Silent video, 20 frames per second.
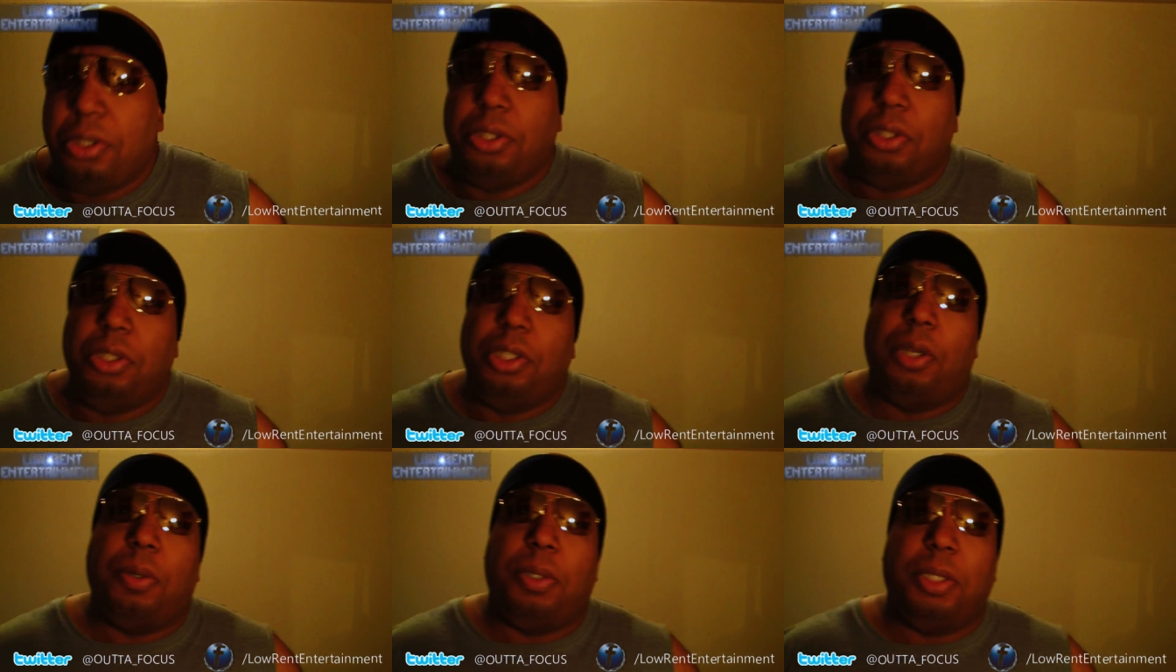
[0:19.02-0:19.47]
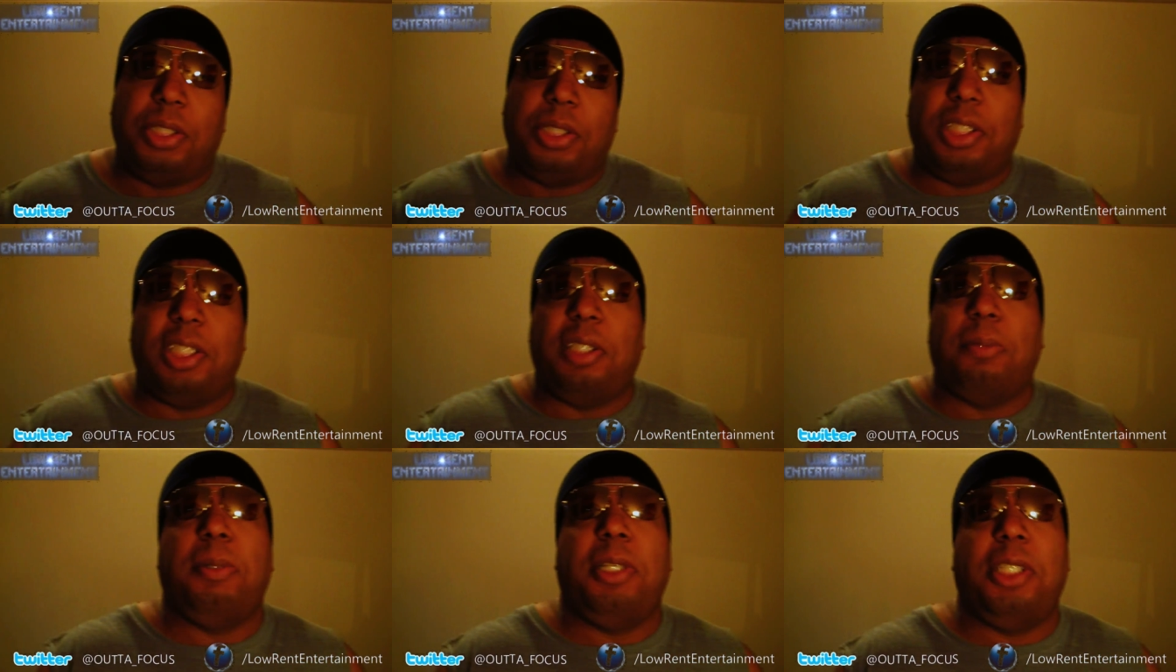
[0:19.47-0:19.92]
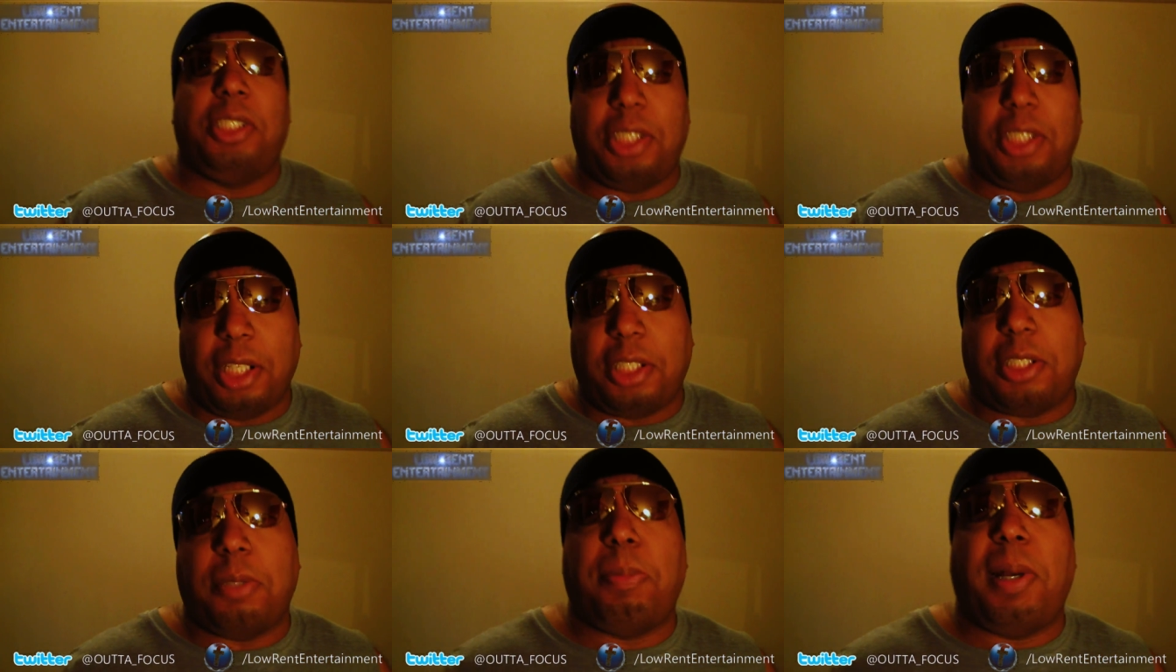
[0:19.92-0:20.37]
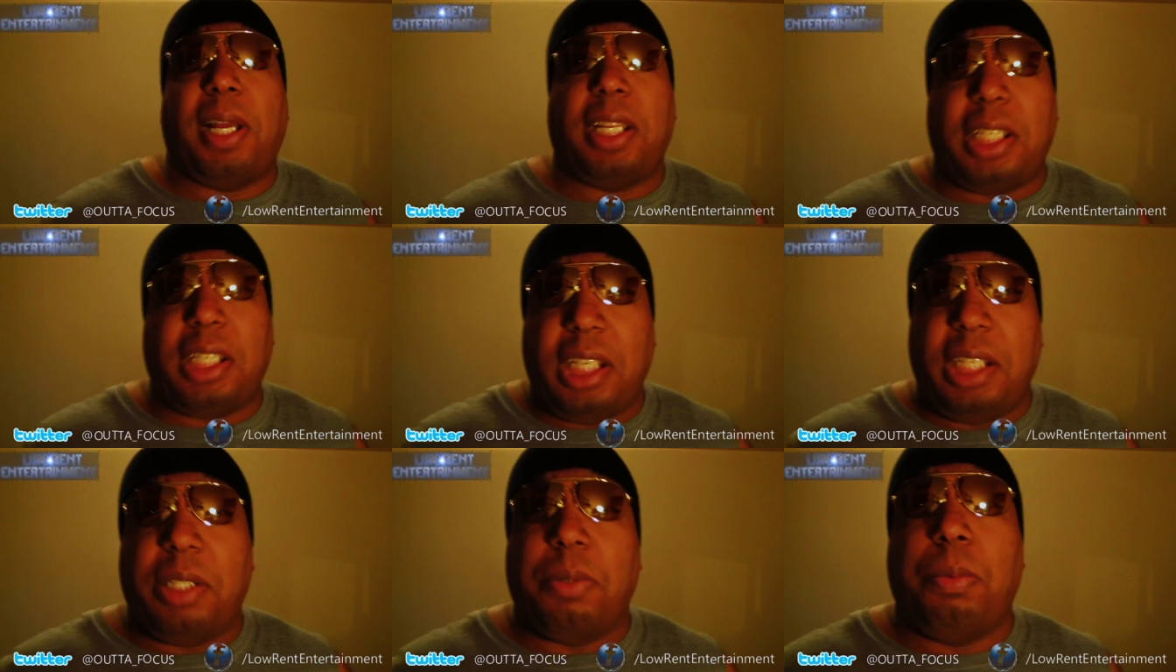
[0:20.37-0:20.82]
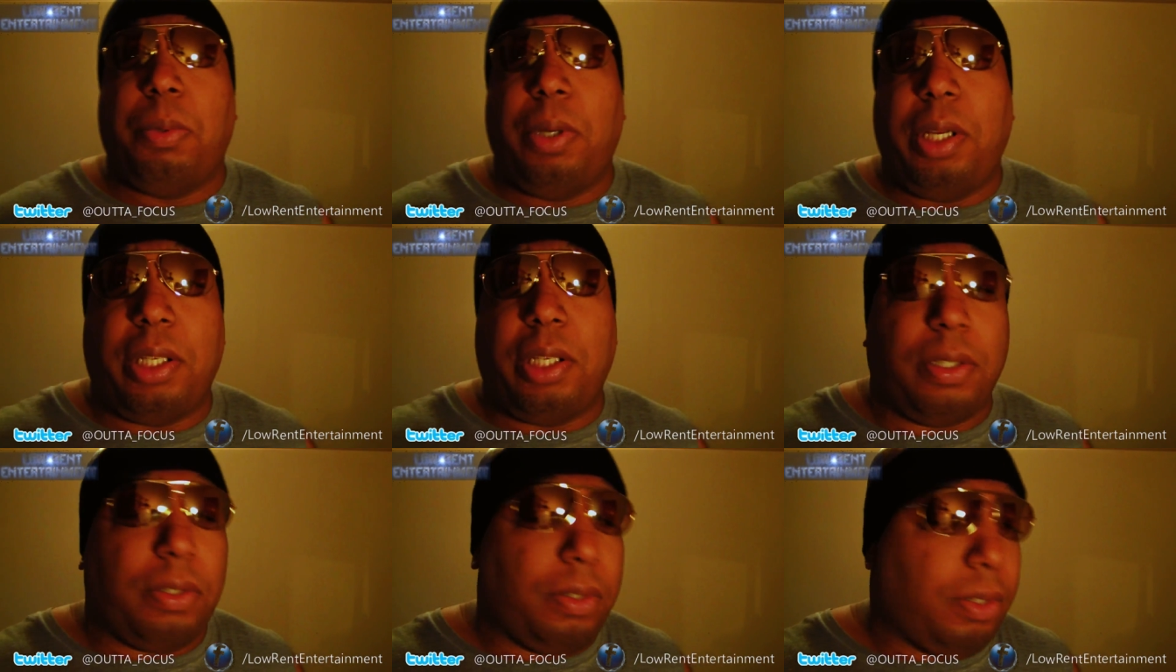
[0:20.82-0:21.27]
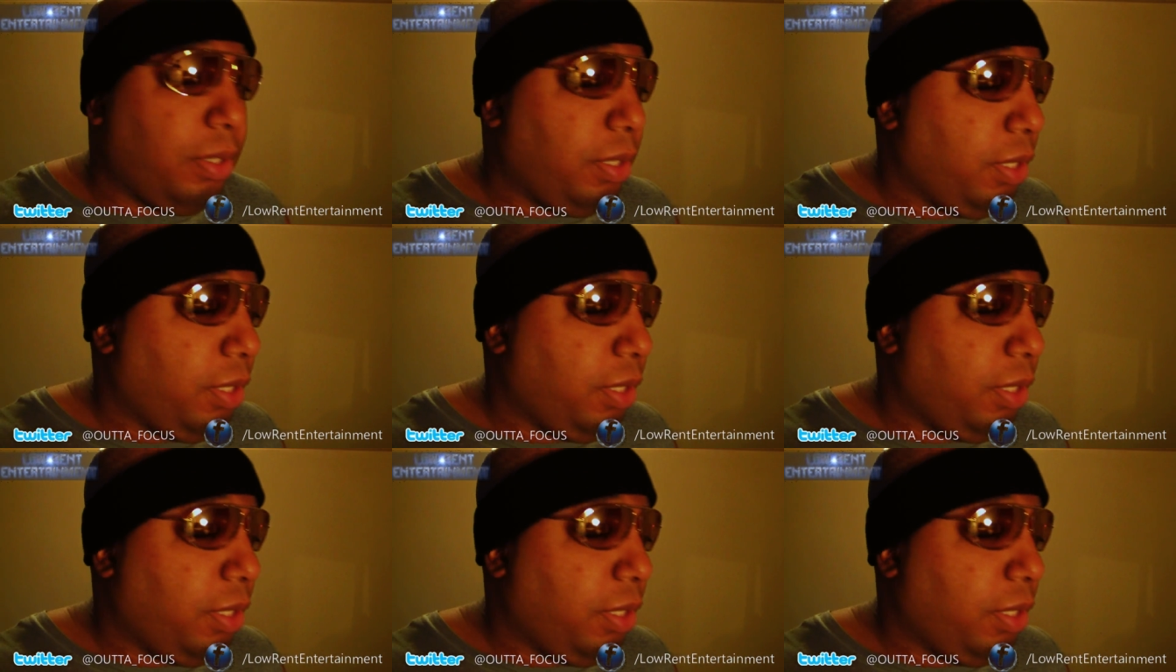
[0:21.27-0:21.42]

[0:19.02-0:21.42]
You know when you see me, shit's about to get real.